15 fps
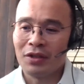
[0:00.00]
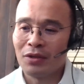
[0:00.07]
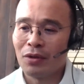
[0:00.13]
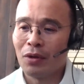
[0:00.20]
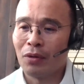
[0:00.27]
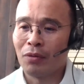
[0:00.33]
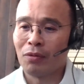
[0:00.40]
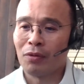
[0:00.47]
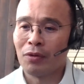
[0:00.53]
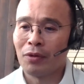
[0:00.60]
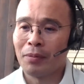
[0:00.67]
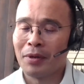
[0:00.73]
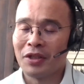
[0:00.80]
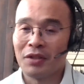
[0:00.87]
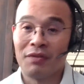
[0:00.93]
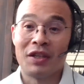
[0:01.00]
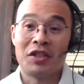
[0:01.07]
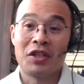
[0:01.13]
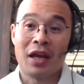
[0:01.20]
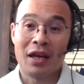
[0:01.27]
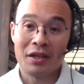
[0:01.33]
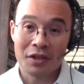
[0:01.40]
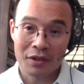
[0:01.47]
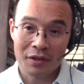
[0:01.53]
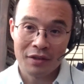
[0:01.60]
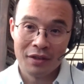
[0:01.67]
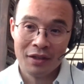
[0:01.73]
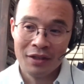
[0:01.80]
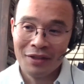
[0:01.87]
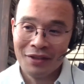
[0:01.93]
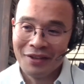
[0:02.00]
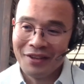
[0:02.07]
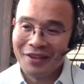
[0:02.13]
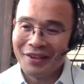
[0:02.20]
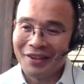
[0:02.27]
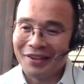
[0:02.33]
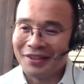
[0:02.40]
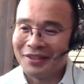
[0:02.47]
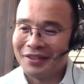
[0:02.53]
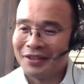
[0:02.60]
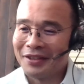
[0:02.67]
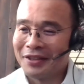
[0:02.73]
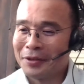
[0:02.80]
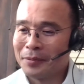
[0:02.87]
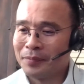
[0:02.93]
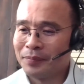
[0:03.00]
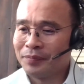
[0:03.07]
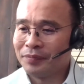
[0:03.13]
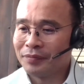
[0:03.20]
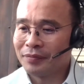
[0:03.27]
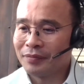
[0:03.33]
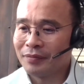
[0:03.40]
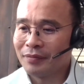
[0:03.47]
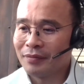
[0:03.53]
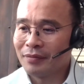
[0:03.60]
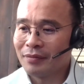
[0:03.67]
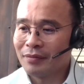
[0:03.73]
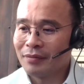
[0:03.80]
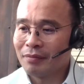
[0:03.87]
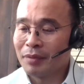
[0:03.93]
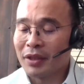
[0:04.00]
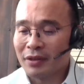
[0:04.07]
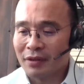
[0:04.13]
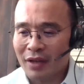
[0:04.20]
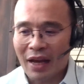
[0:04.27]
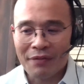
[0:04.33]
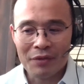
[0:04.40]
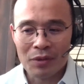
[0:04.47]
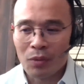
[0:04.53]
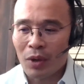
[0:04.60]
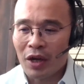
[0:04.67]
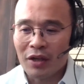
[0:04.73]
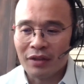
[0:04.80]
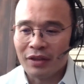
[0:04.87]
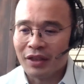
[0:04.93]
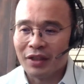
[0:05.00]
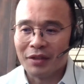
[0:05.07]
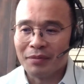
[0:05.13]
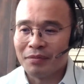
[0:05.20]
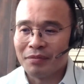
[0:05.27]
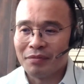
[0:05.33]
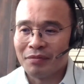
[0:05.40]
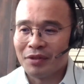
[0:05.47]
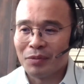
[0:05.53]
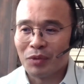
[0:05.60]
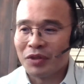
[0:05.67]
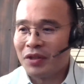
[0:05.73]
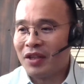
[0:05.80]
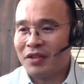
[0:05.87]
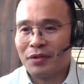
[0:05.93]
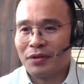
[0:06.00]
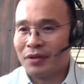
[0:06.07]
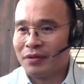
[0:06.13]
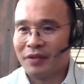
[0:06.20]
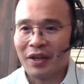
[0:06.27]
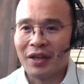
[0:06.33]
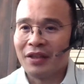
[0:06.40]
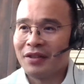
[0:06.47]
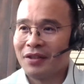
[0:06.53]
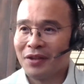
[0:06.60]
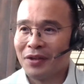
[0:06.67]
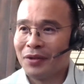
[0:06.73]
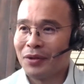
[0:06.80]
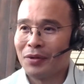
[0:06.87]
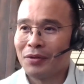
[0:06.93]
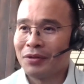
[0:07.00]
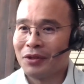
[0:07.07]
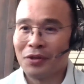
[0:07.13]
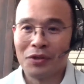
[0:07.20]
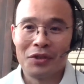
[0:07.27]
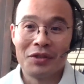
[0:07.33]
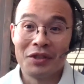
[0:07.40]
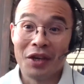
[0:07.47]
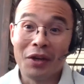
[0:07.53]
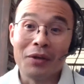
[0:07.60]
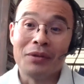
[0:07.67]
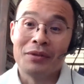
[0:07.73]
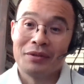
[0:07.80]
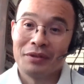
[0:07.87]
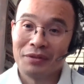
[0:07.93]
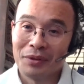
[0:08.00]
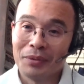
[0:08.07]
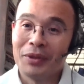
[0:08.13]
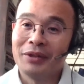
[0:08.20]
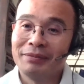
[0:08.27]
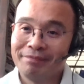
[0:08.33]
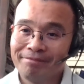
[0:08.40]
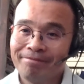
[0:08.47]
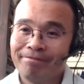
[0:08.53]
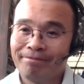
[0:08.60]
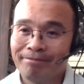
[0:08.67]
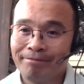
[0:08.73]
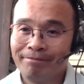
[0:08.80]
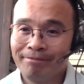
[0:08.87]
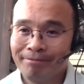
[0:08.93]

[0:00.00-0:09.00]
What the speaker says: You go through a bunch of education, and but after a while, once you get certified, you're good to go, if you will. Mm-hmm.